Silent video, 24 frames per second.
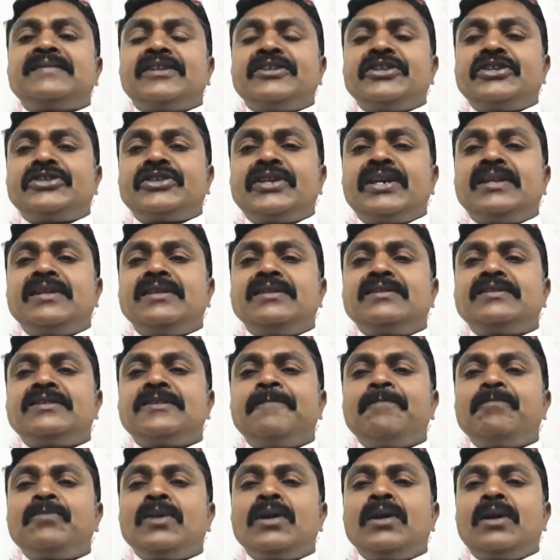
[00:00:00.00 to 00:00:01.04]

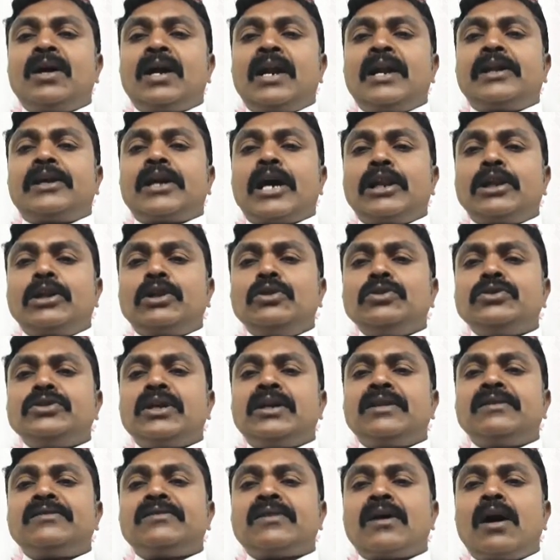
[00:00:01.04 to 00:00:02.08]
suggestions and
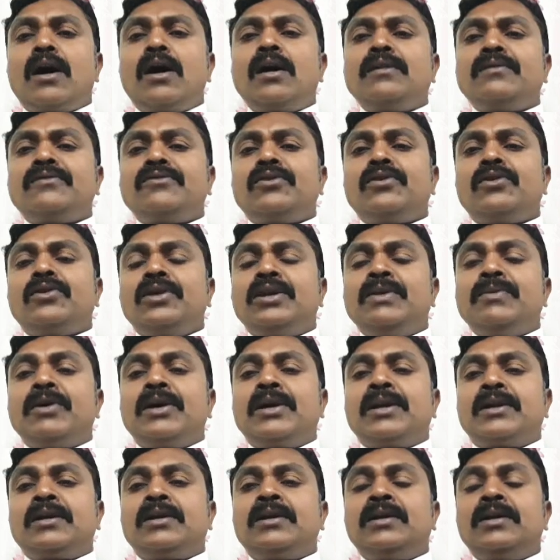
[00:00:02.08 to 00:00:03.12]
conclusions, also
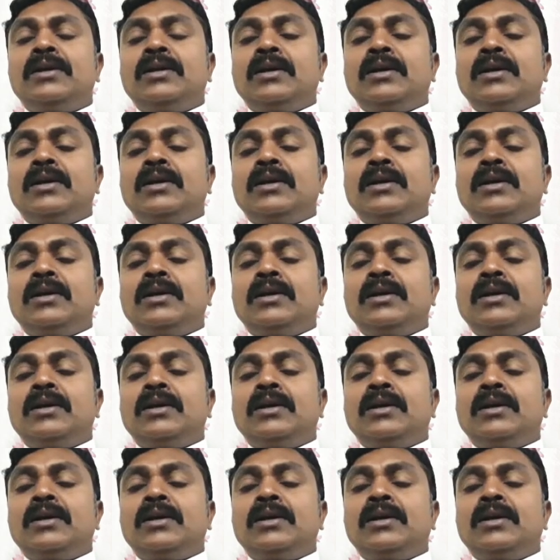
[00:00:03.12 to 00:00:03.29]
your